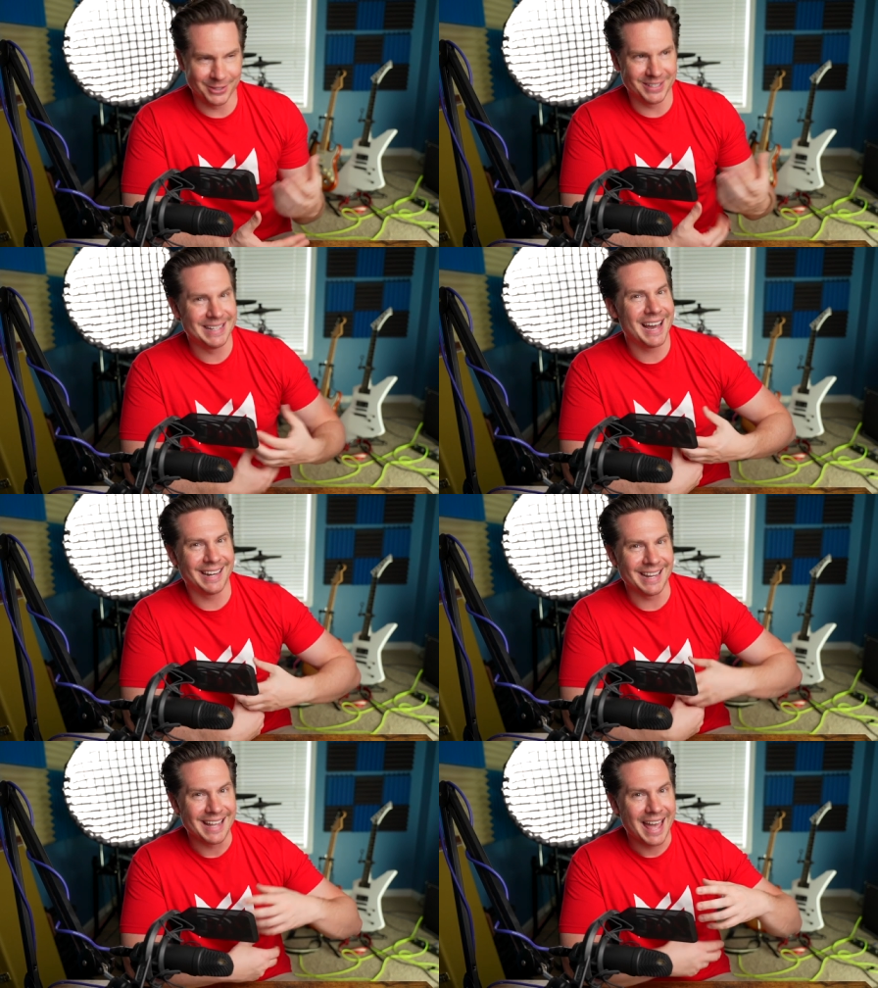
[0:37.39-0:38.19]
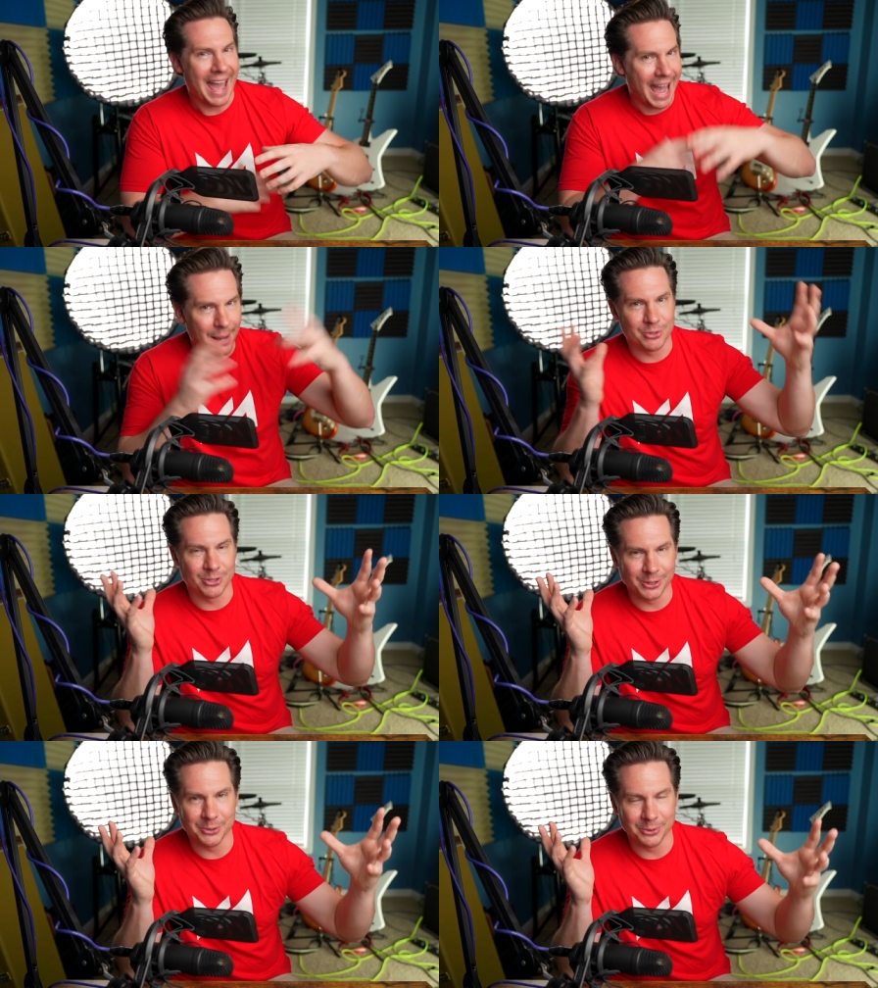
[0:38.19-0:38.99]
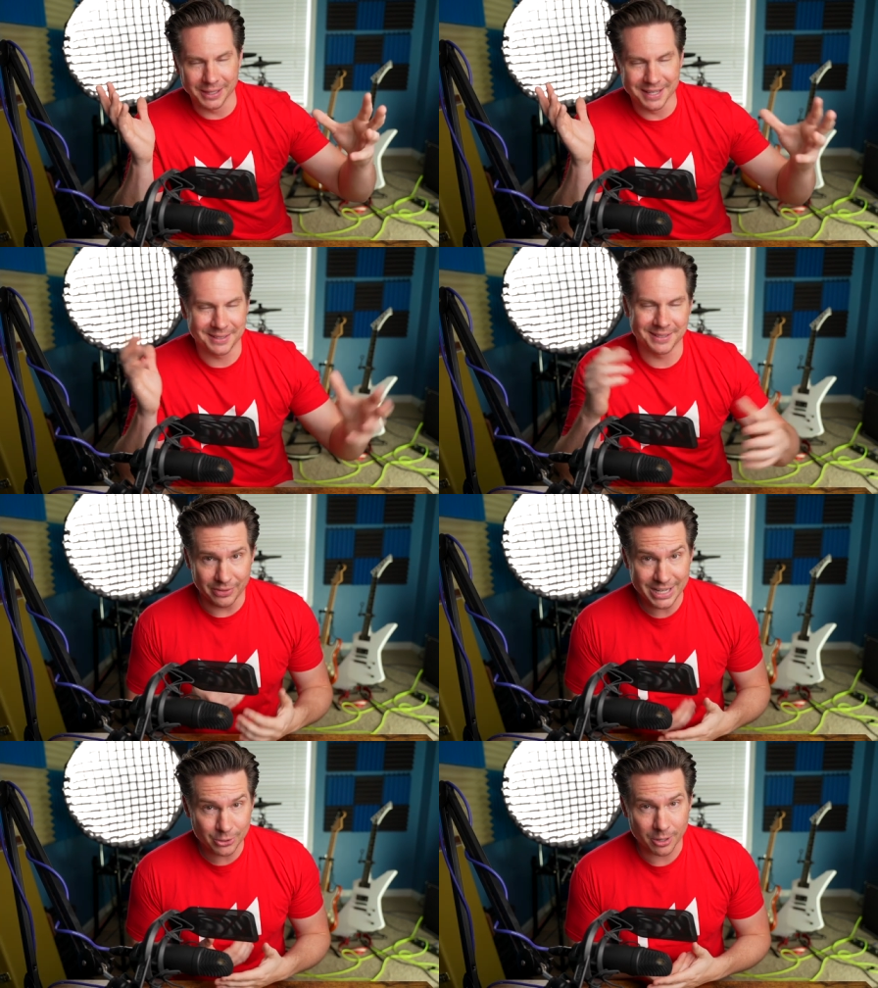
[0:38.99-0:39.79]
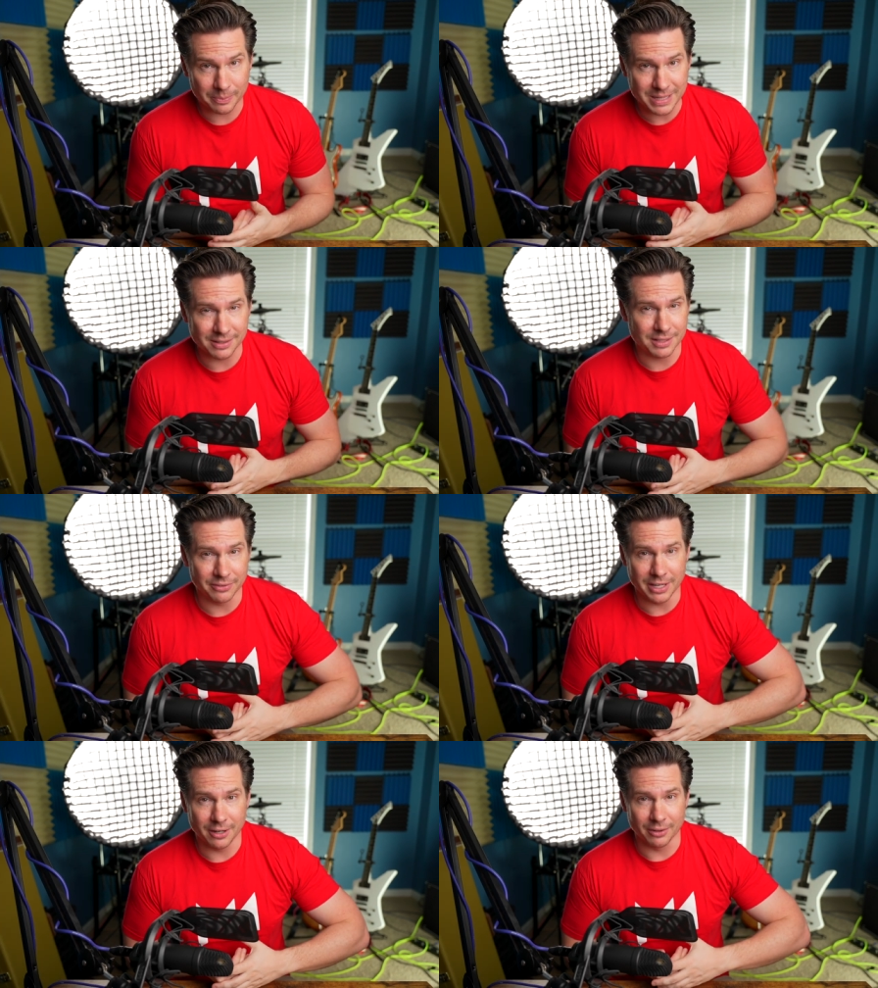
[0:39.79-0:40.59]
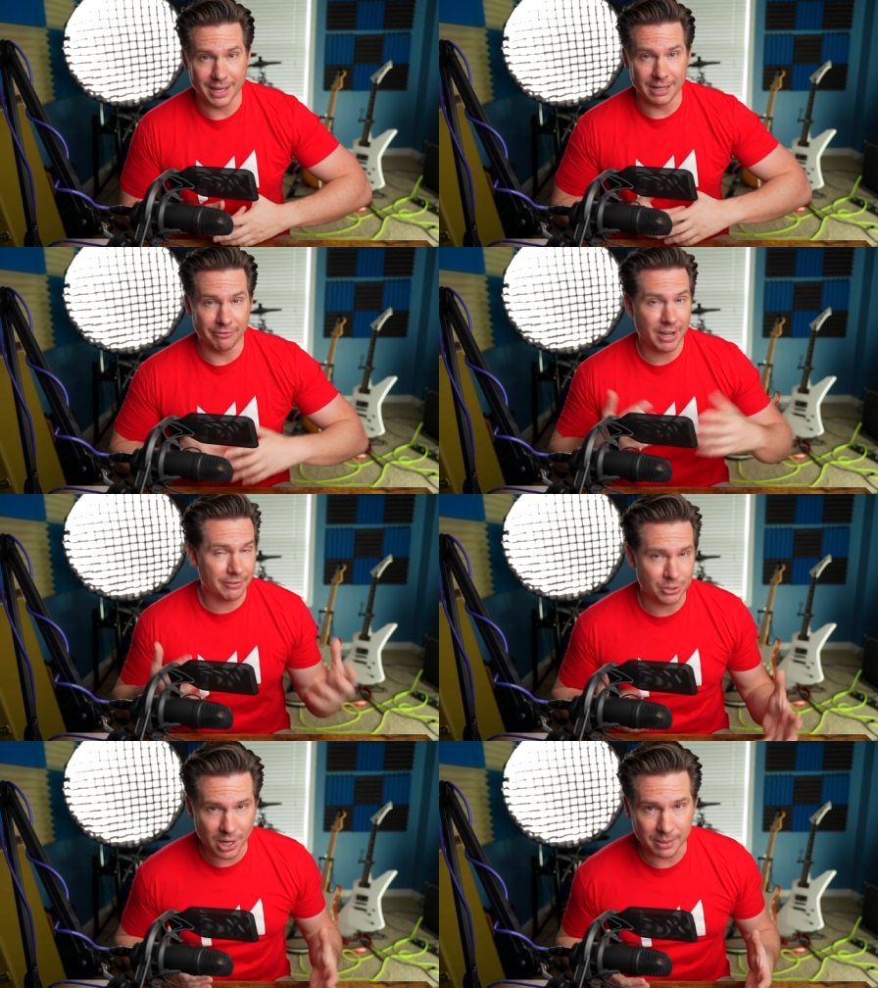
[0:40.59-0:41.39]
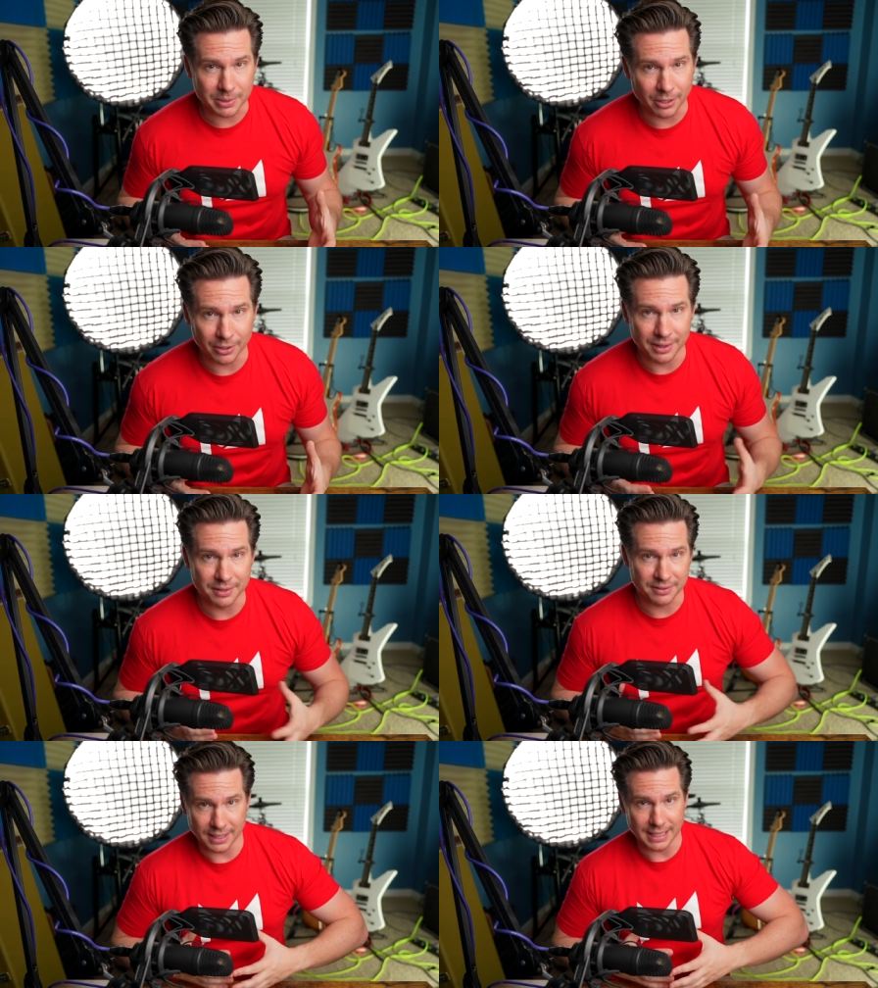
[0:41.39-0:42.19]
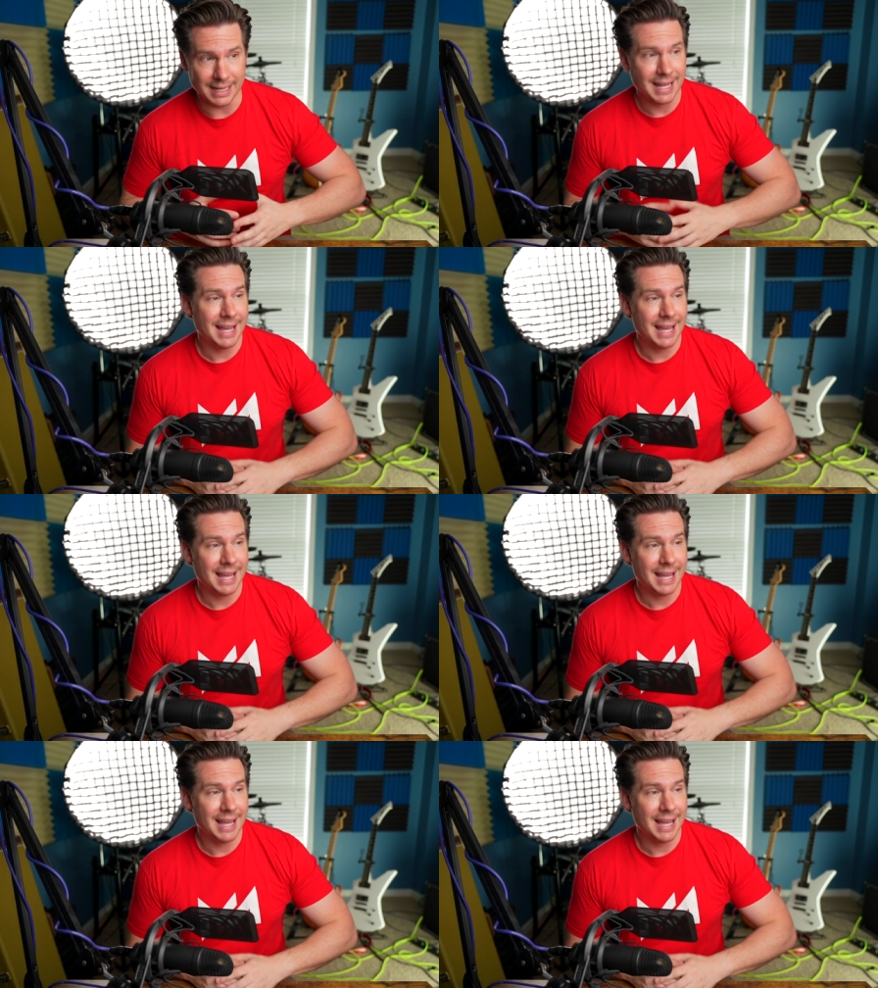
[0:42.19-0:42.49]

This is not a absolute list. These are pieces of gear that if I have a job here in the city